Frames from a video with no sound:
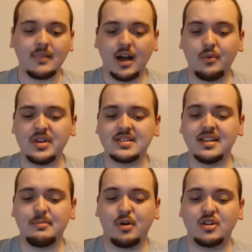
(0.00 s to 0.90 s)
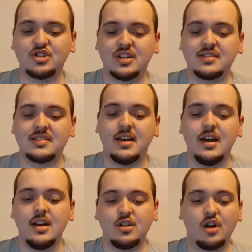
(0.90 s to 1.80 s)
I recently purchased,
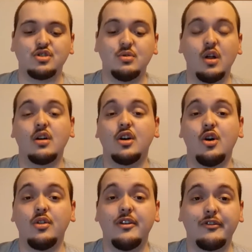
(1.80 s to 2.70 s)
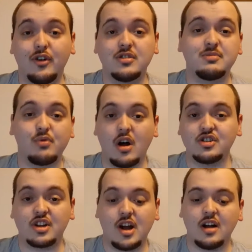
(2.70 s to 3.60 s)
not too long ago, the first
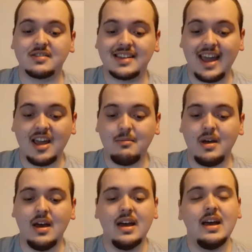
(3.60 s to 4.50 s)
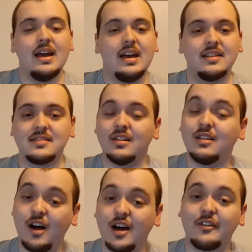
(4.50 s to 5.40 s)
Project Cars game. It's a
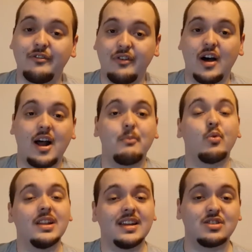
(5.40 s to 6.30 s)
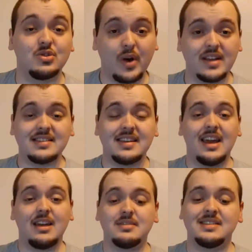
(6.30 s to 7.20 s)
lot of fun. I'm really into racing
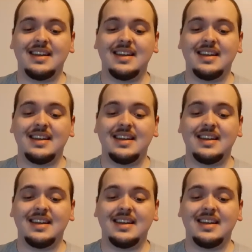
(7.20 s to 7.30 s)
games.